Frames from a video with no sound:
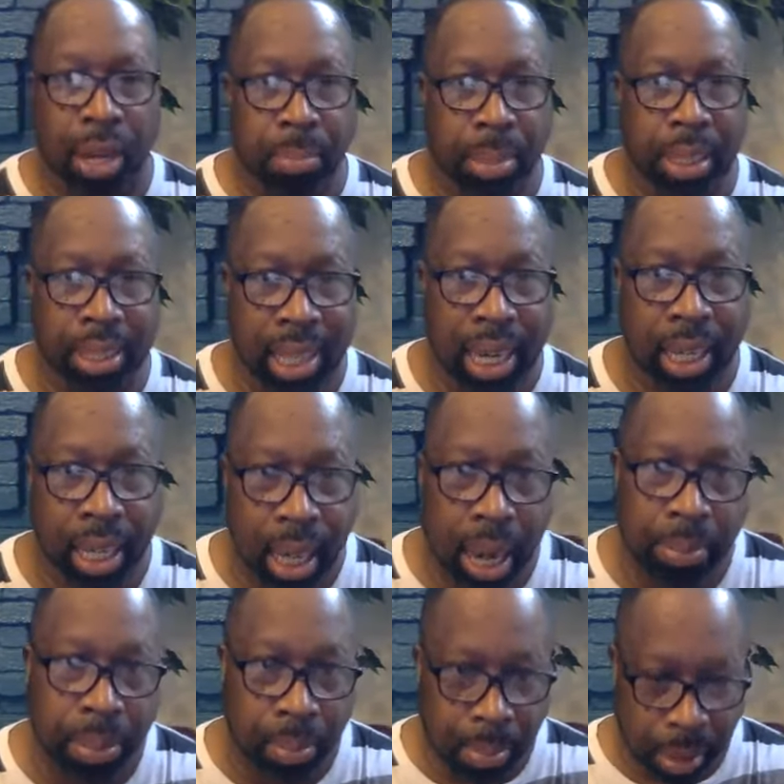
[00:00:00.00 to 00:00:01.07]
had been taken
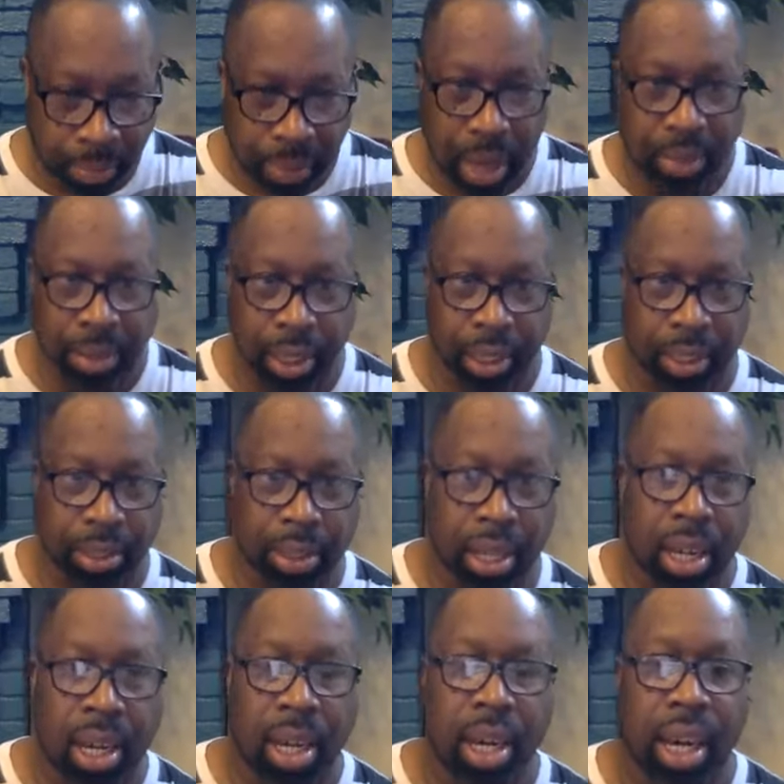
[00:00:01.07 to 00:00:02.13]
captive by five kings.
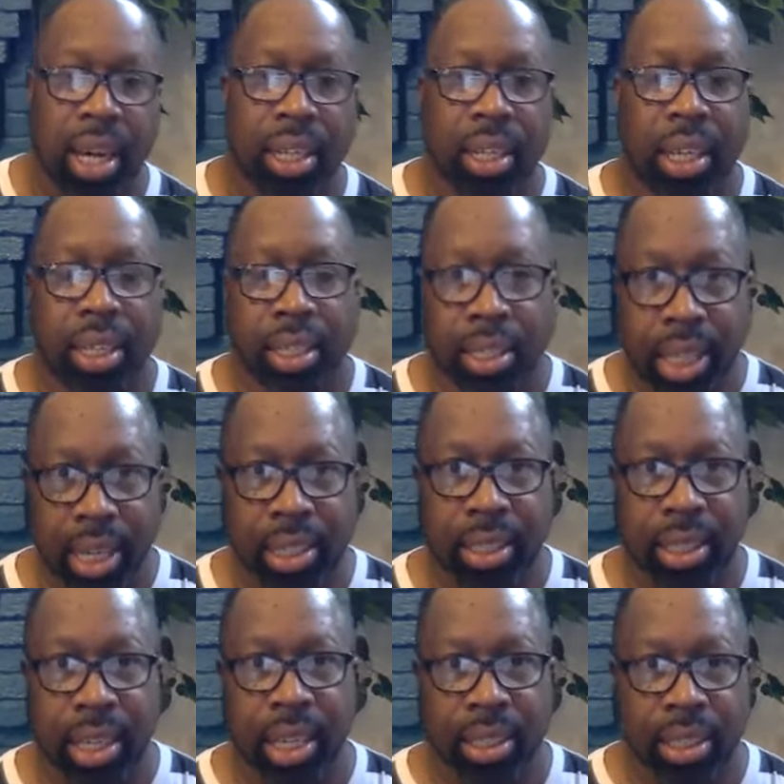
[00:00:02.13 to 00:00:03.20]
And, and the text
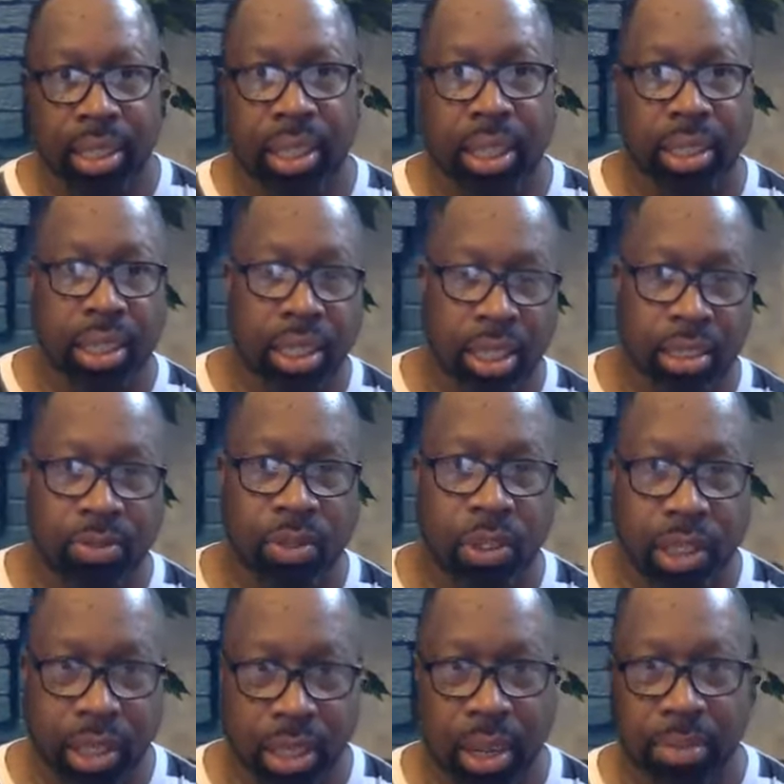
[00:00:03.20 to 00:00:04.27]
says in Genesis
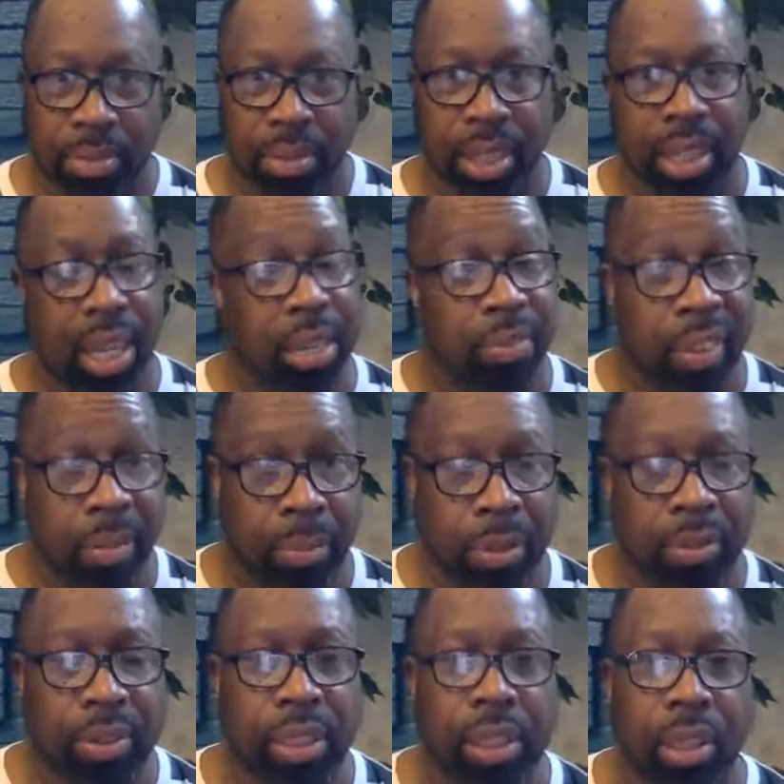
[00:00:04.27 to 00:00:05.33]
14, chapter, read that very
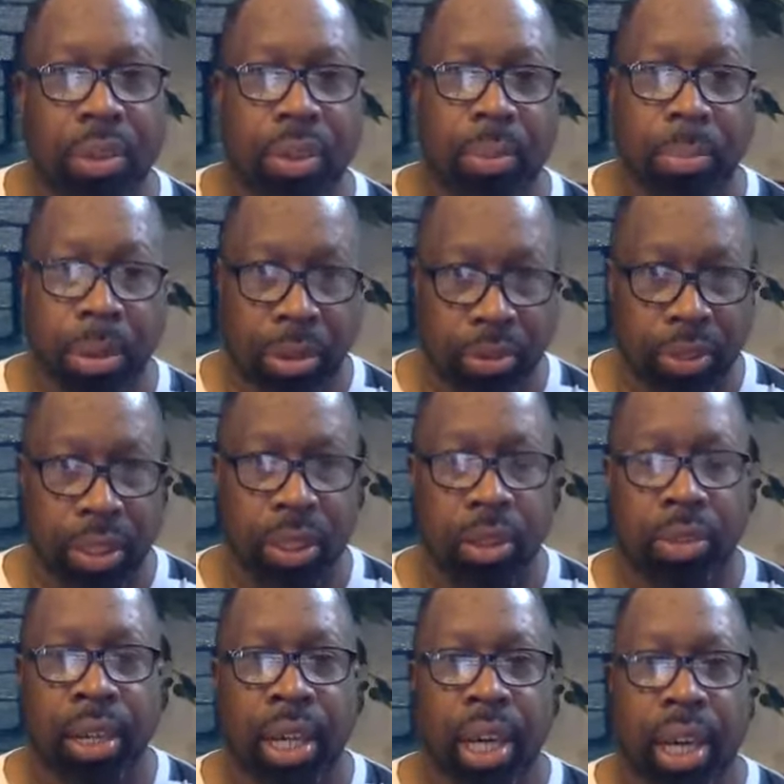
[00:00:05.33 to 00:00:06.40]
brief story, beautiful
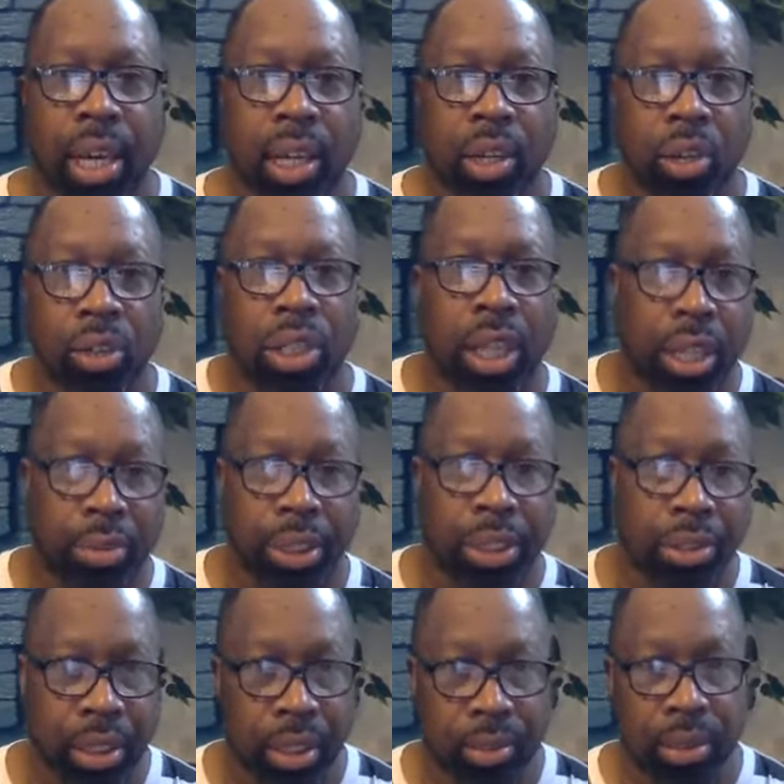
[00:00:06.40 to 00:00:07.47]
story. He goes and he
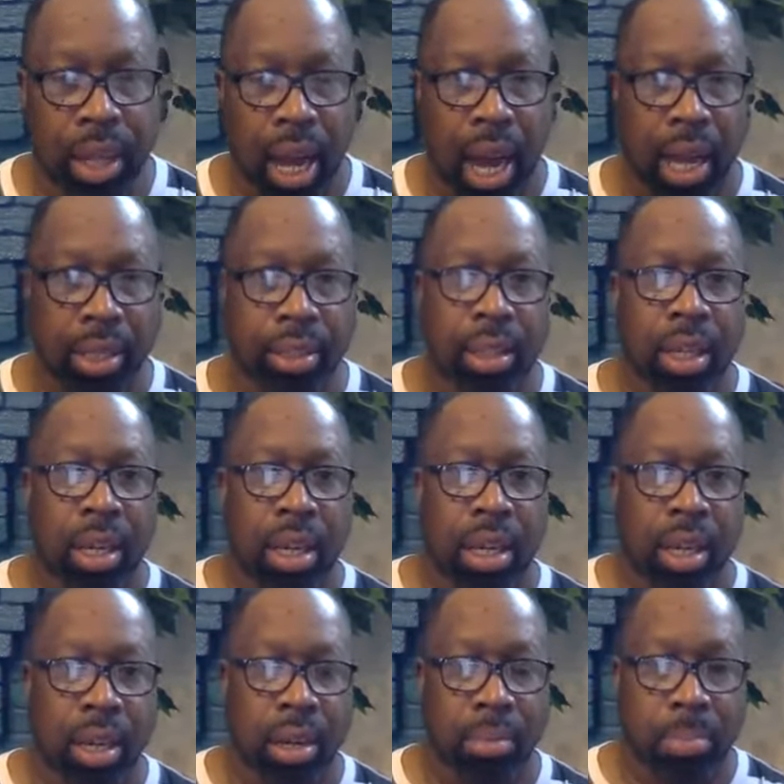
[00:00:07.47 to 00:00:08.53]
retrieves Lot,
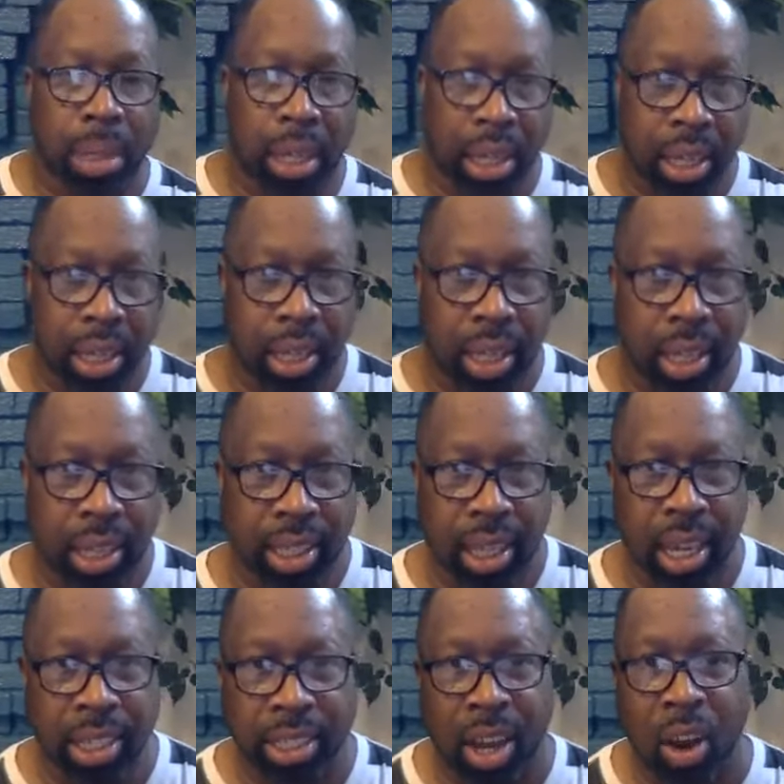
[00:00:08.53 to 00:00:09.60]
uh, but he
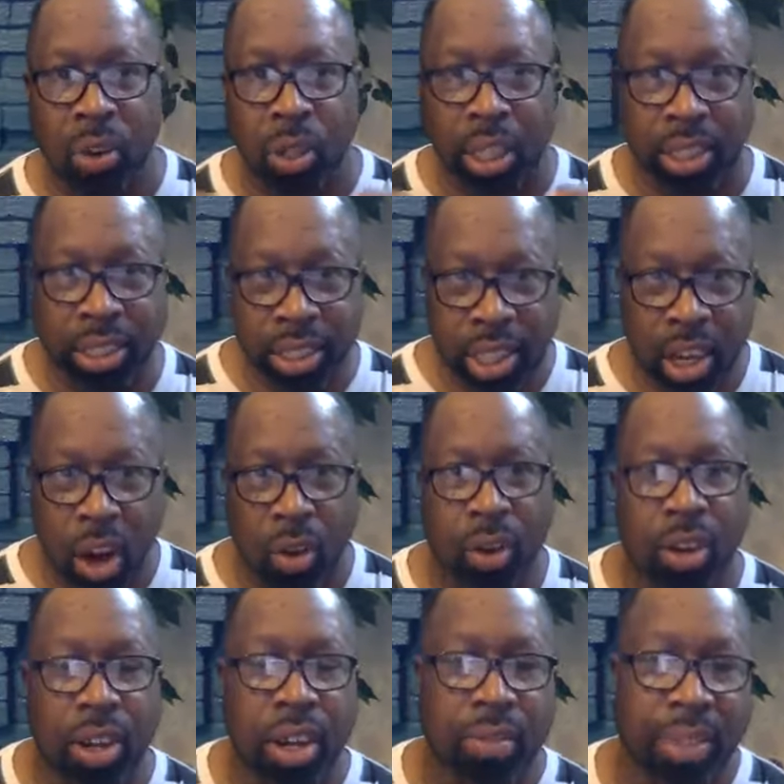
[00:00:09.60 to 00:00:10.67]
it's called the
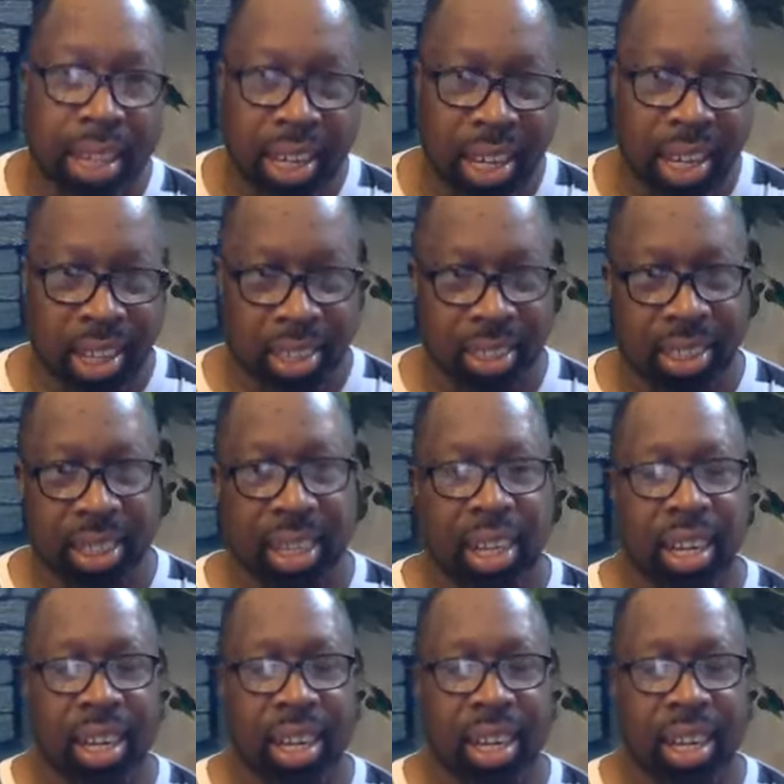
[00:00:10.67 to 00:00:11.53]
slaughter of the kings.